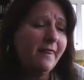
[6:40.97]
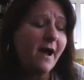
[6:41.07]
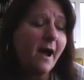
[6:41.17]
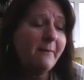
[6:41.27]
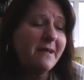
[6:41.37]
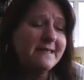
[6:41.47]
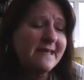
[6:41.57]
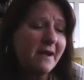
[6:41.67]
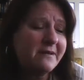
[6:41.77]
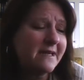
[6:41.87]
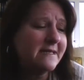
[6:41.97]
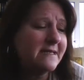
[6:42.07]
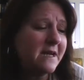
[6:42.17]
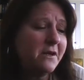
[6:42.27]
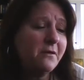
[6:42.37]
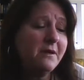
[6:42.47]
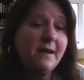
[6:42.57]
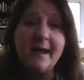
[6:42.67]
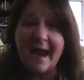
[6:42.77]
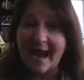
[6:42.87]
The humming sound
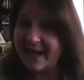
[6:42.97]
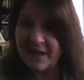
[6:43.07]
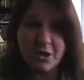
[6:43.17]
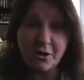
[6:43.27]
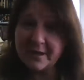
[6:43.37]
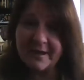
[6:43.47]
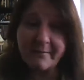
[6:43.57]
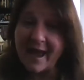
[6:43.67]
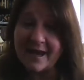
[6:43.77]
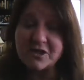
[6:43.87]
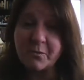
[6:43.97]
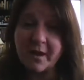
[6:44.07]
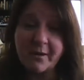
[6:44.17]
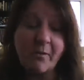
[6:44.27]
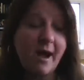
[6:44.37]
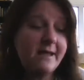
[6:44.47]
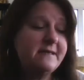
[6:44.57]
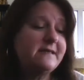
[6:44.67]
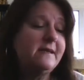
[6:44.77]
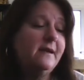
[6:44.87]
continued, and he couldn't imagine what it
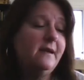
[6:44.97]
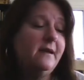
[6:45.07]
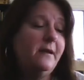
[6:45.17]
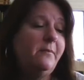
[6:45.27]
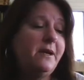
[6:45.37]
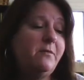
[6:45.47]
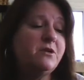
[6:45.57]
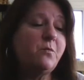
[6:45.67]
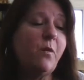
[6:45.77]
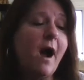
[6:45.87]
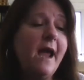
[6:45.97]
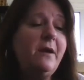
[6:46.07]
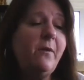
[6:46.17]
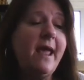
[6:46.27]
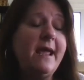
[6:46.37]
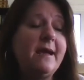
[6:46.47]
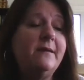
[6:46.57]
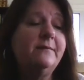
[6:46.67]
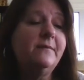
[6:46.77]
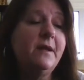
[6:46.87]
was. But he was wide awake,
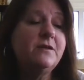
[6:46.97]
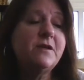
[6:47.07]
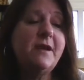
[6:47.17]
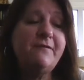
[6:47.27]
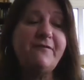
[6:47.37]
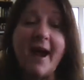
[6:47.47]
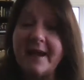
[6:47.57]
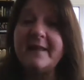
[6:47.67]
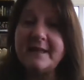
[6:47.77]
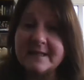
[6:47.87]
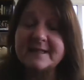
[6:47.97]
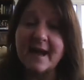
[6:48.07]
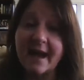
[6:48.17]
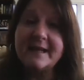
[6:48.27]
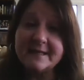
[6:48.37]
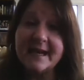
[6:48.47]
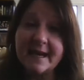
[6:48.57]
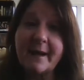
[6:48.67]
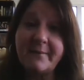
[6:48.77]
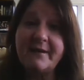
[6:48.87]
so he finally decided to
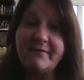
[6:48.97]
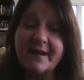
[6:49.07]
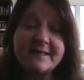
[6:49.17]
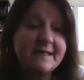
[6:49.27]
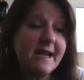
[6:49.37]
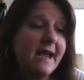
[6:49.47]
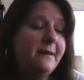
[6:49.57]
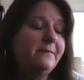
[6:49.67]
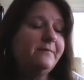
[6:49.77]
get up and investigate.